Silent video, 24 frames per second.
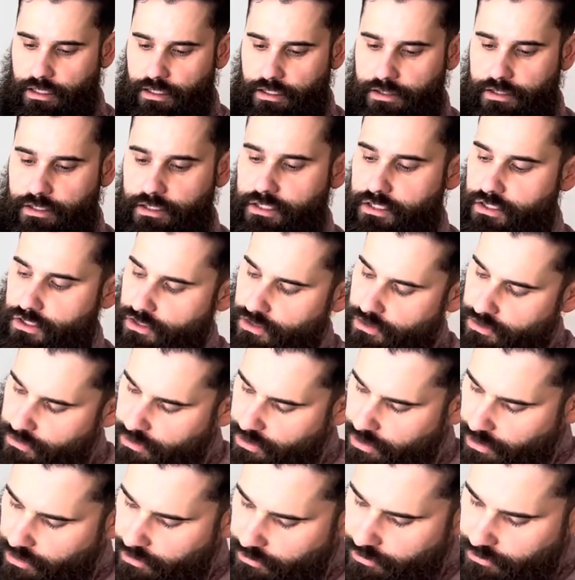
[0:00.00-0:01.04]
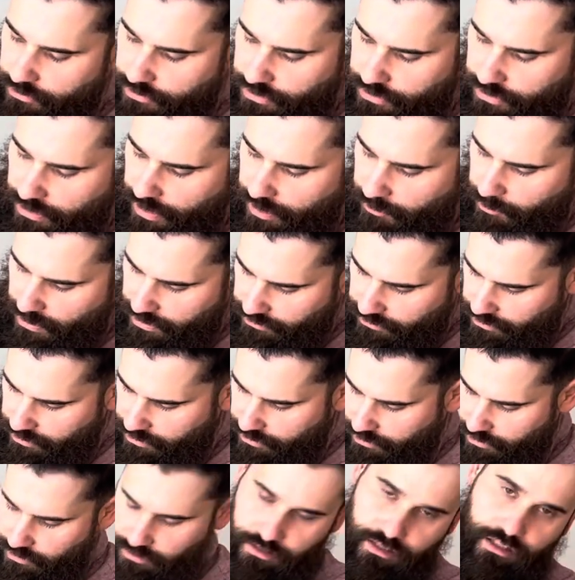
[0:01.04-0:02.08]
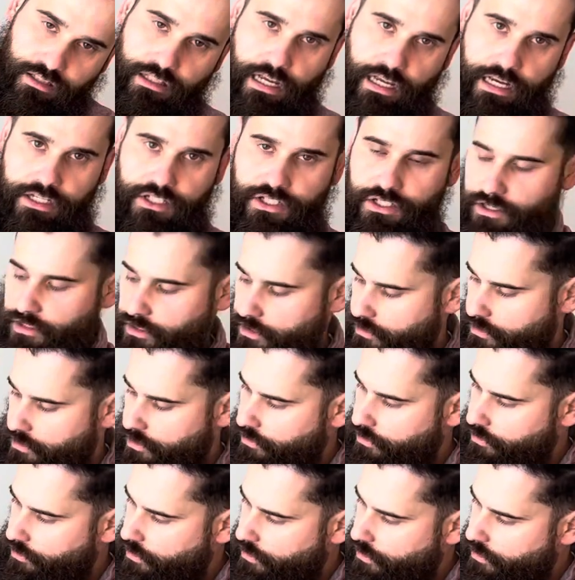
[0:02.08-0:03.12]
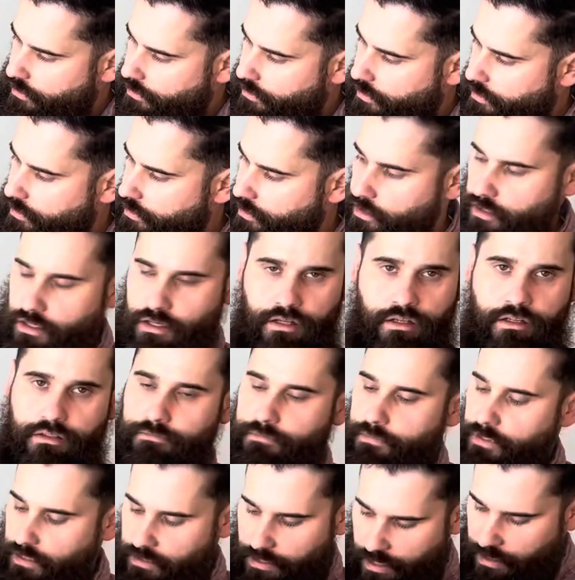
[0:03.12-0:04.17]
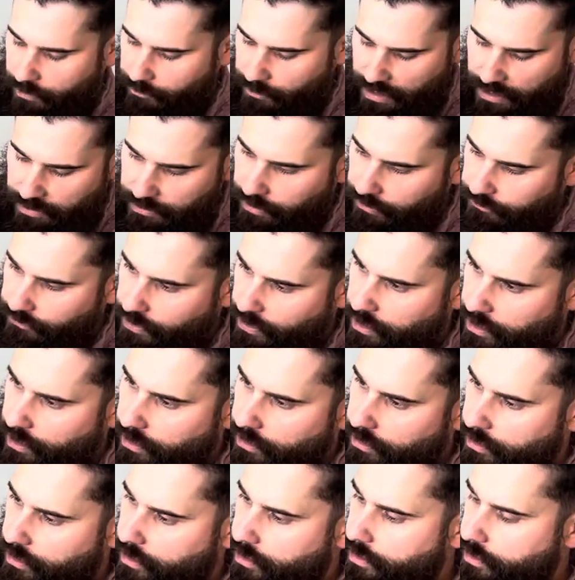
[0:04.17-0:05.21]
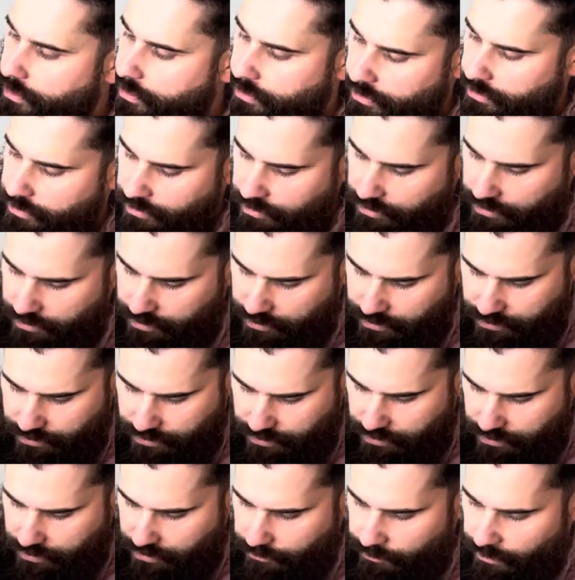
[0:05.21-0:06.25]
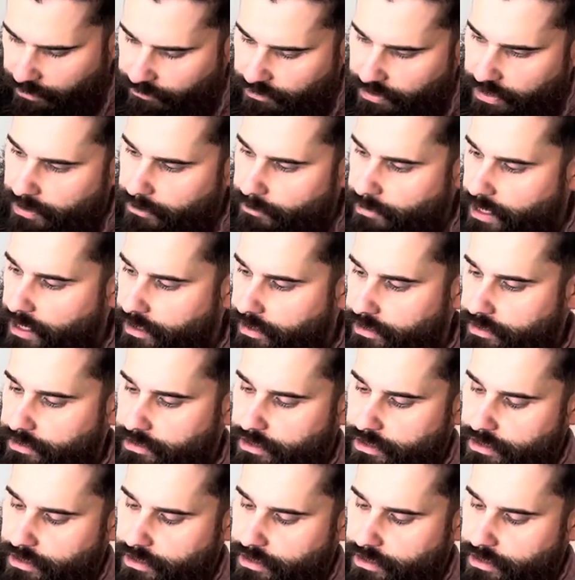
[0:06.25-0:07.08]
This is a new color. It just came out this last year here, called Earth. Man, I love the color. Everything about it.